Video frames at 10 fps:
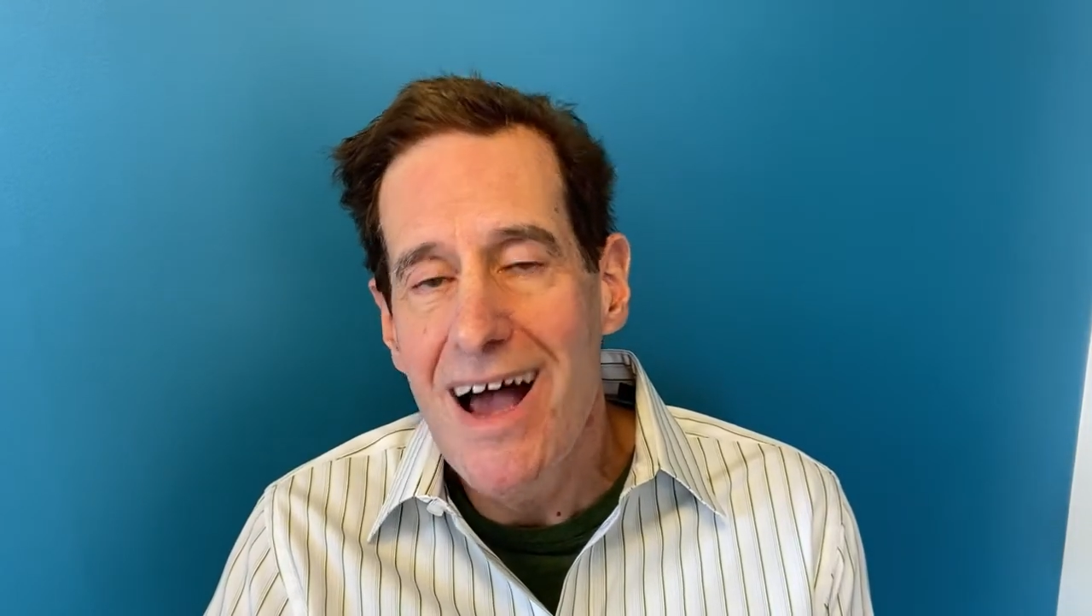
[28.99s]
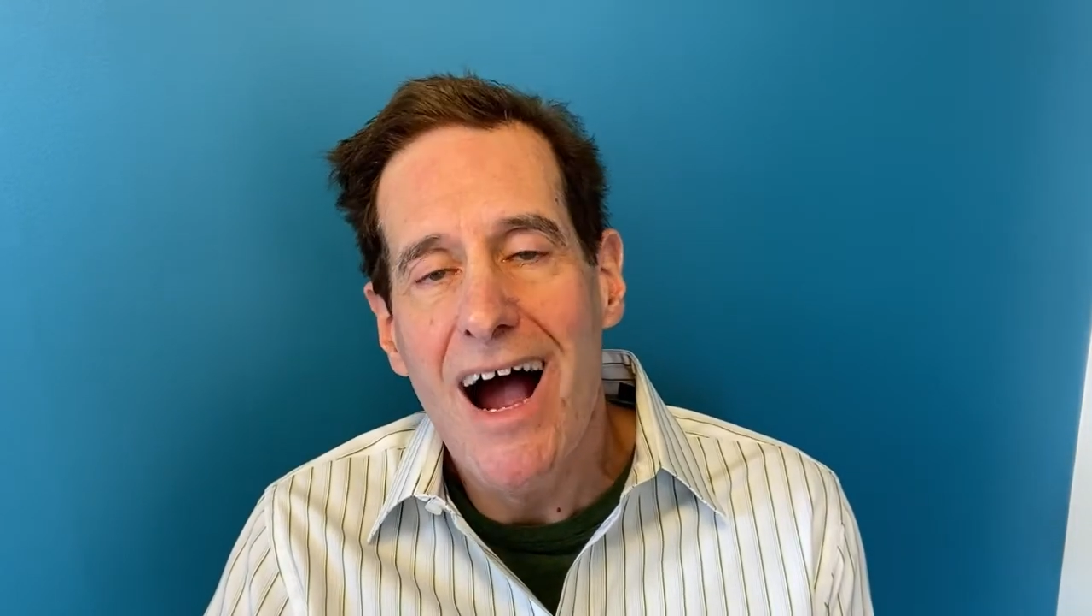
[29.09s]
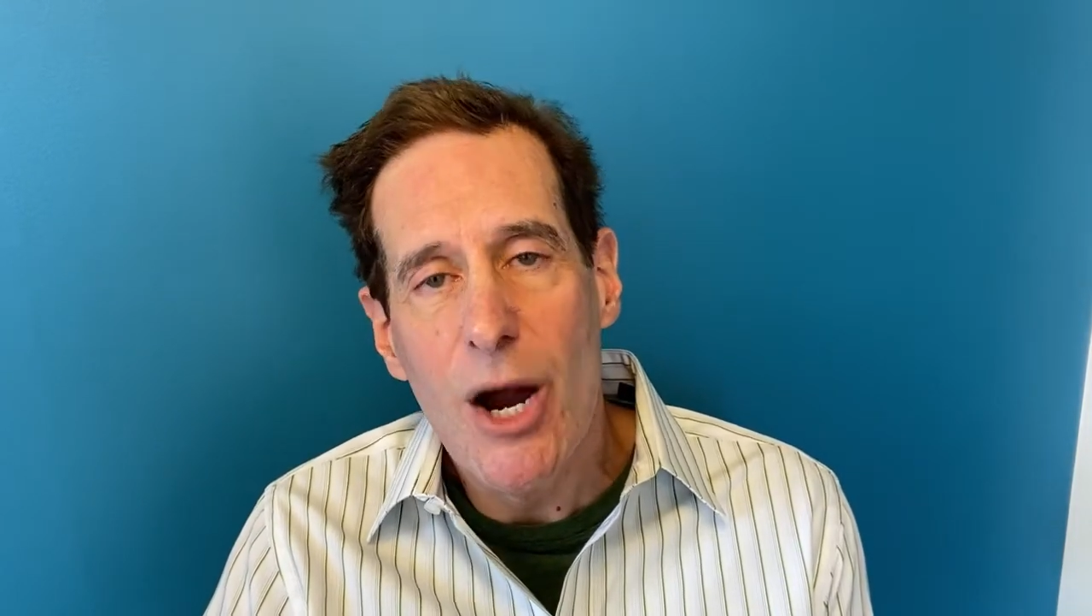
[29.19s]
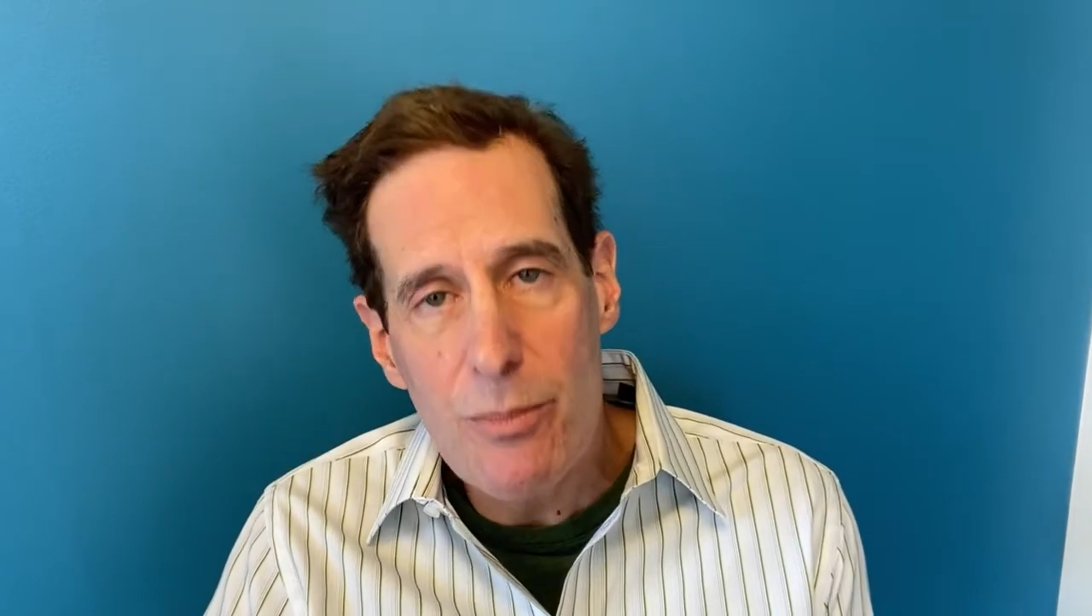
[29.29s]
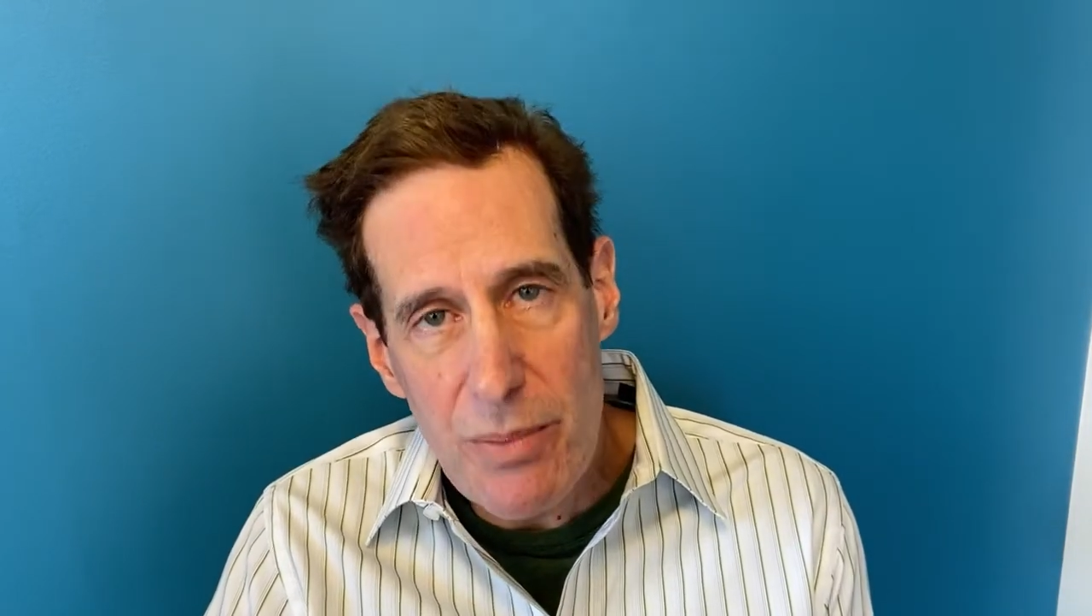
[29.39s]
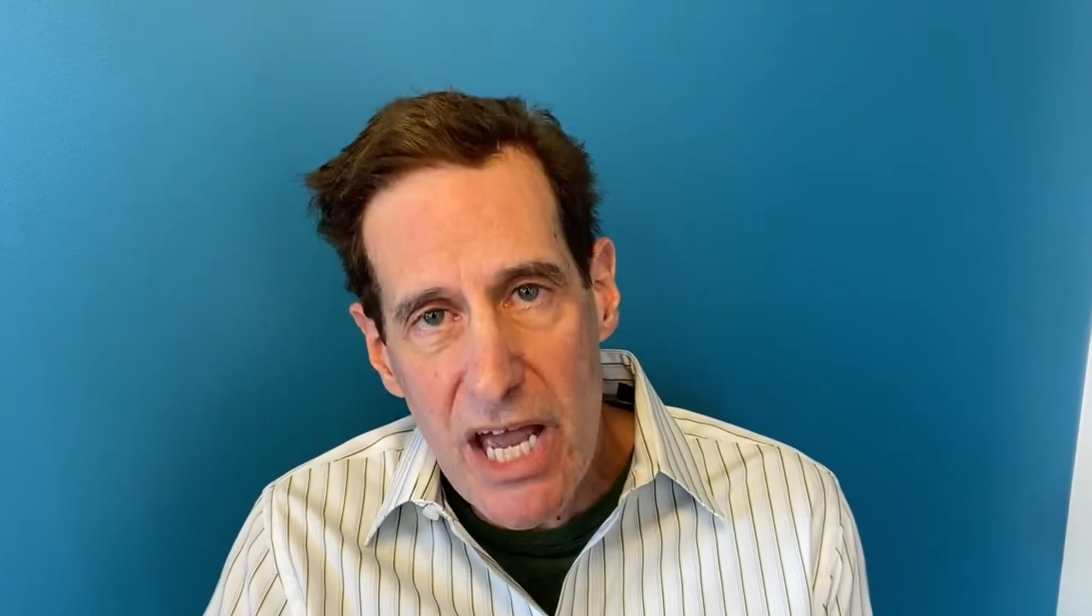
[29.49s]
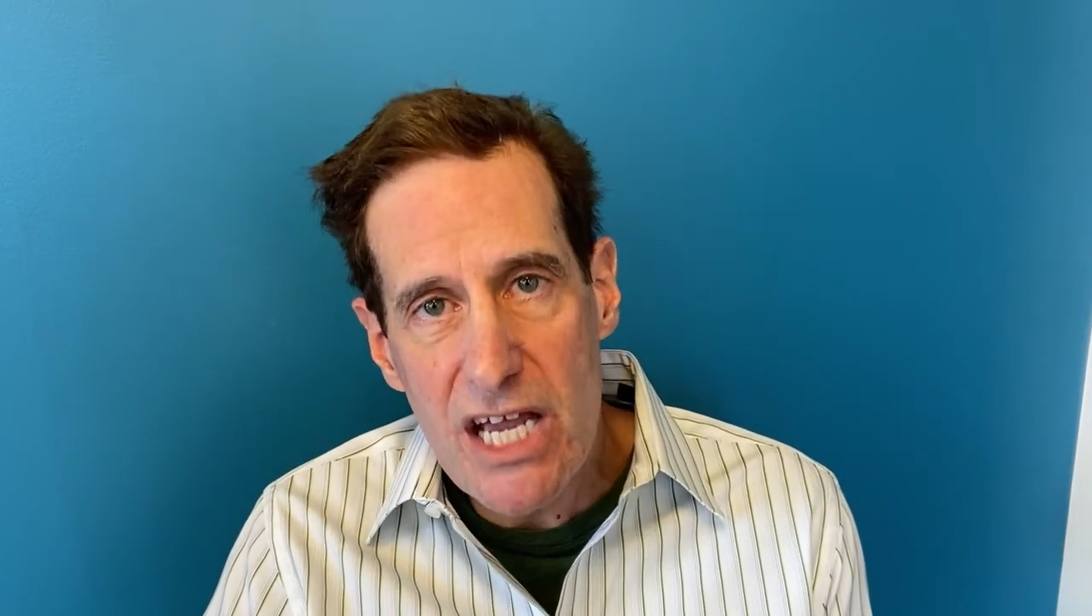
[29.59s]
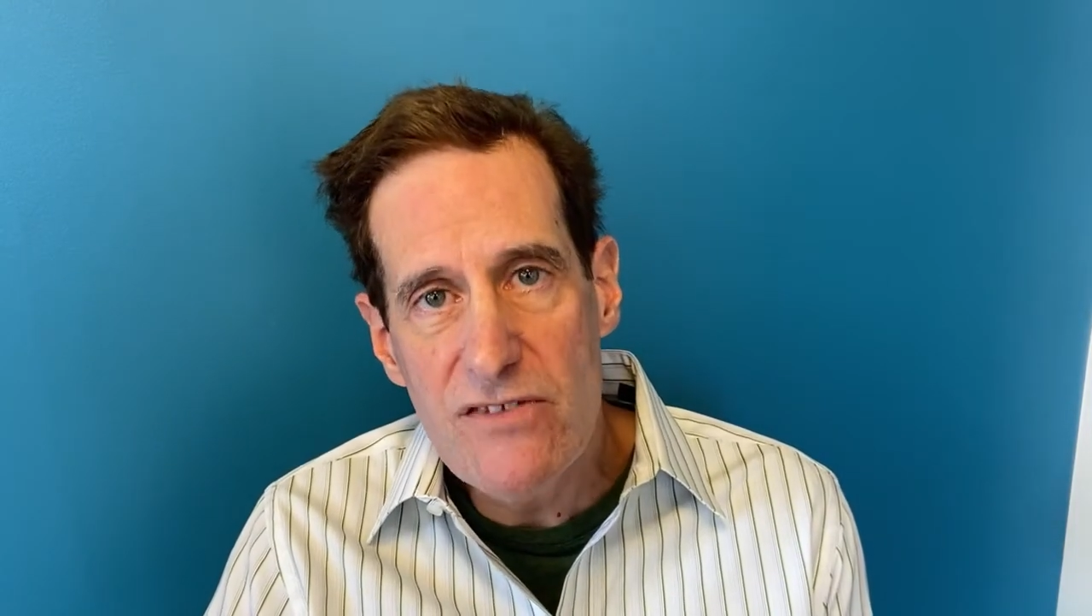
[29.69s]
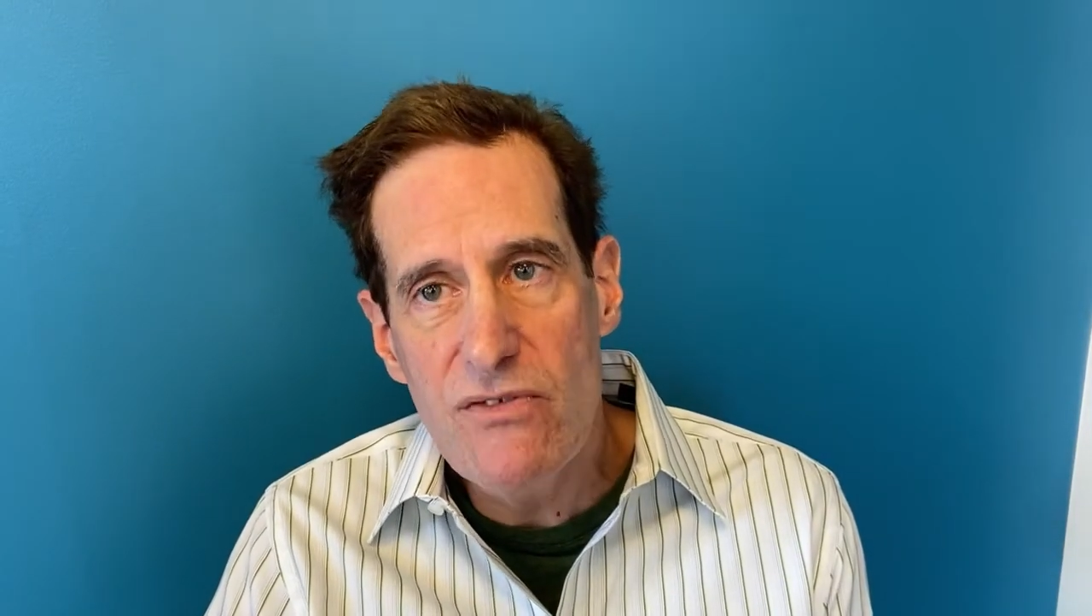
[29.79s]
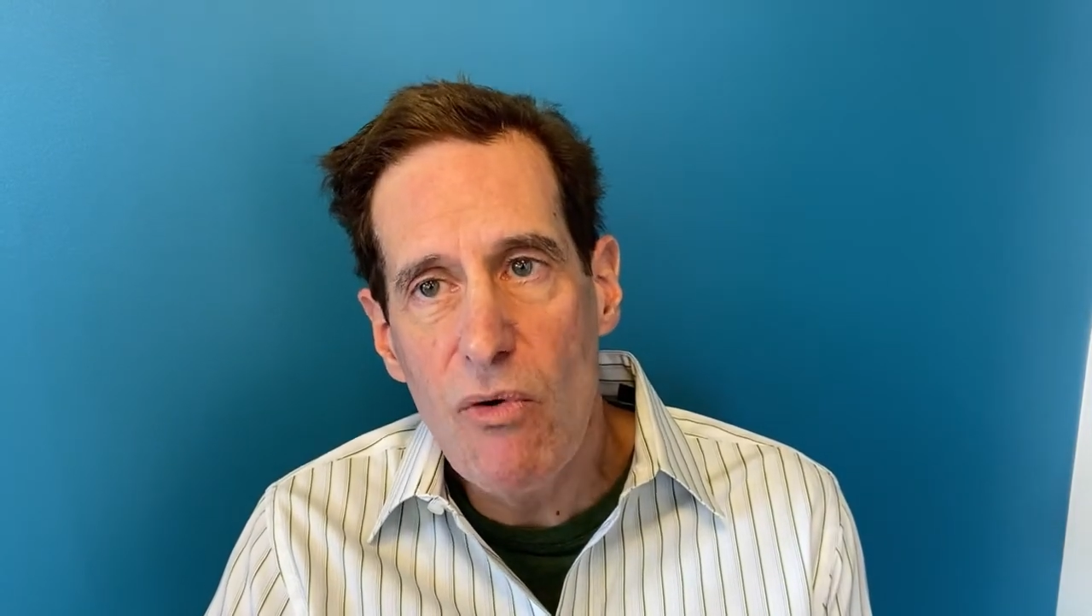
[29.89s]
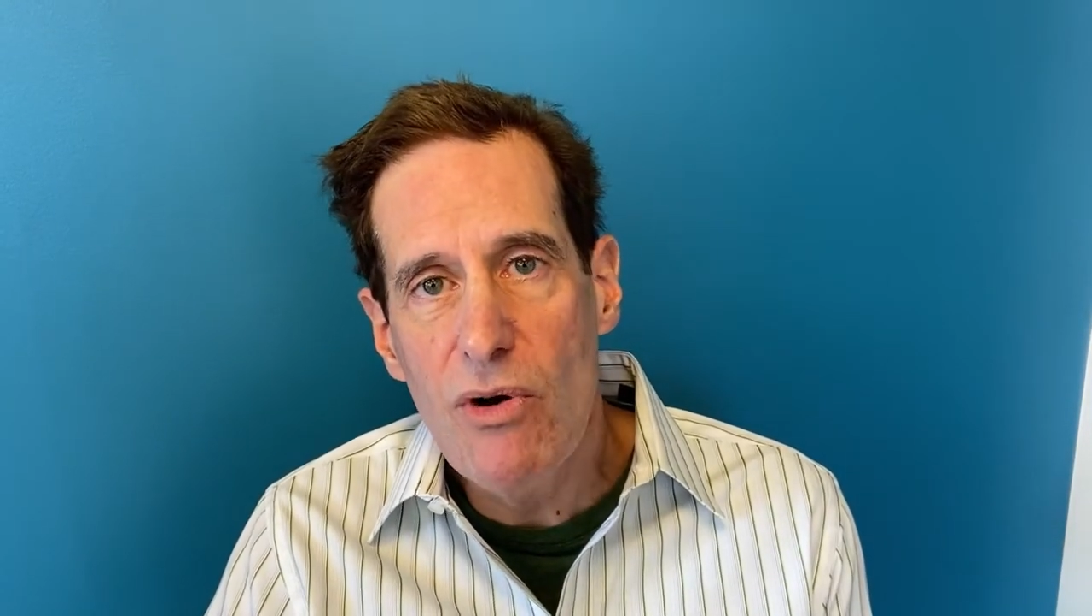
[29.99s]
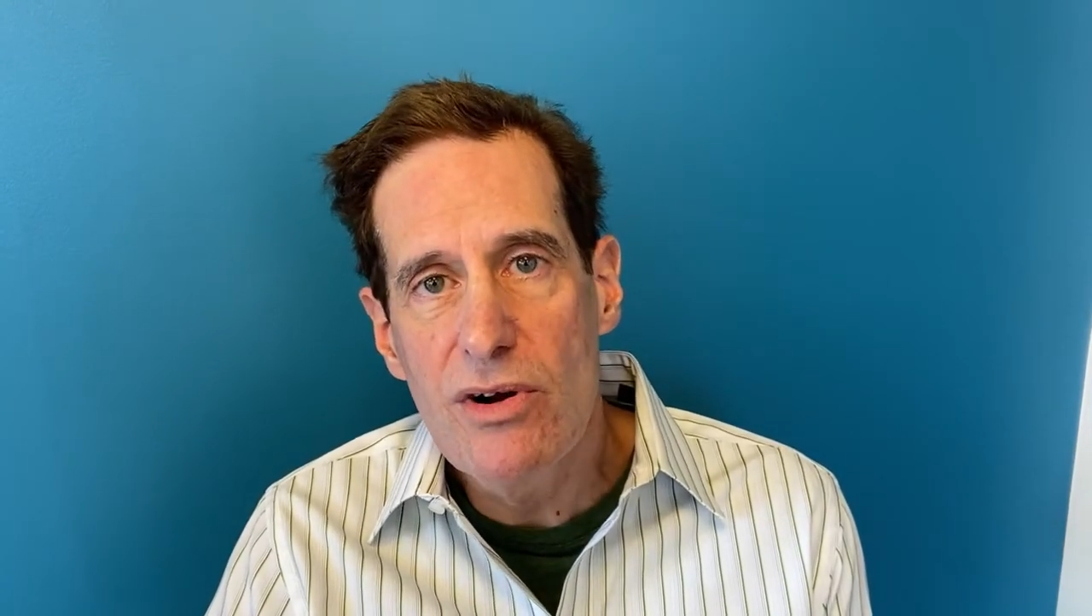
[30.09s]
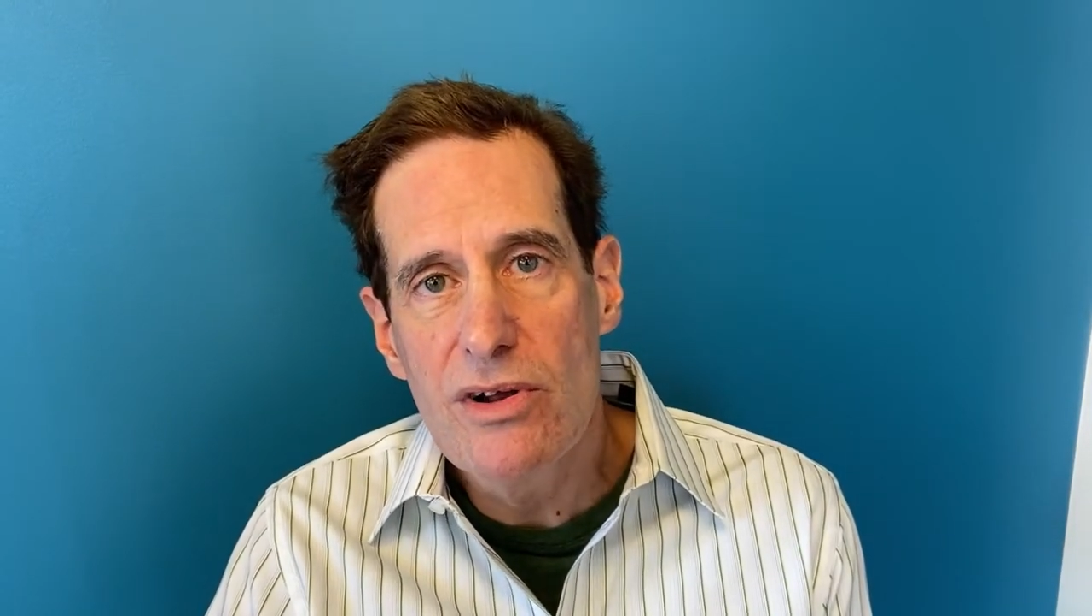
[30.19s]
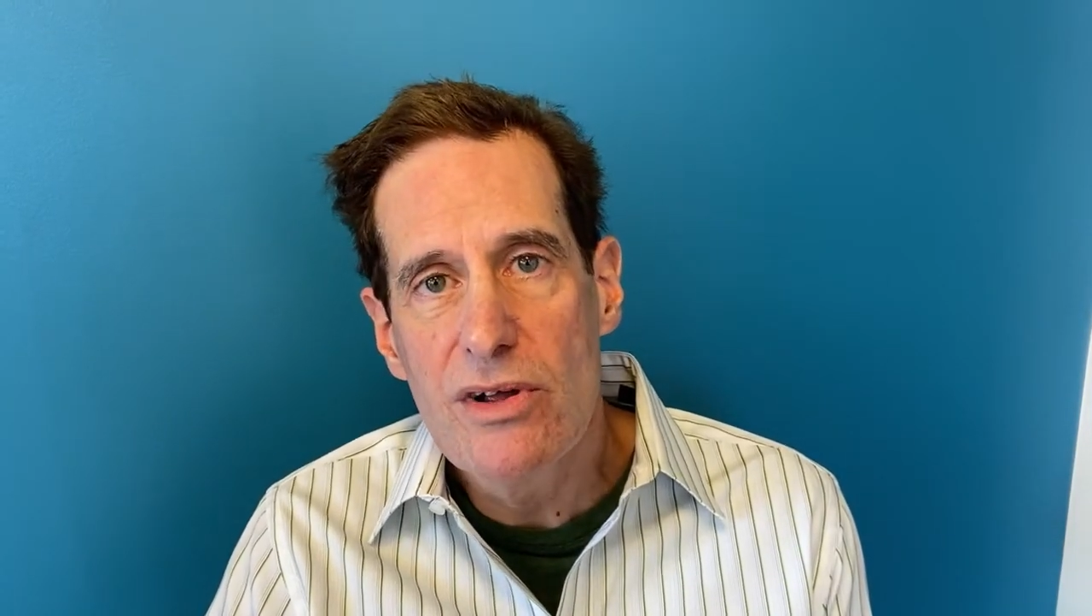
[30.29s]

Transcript: are paid for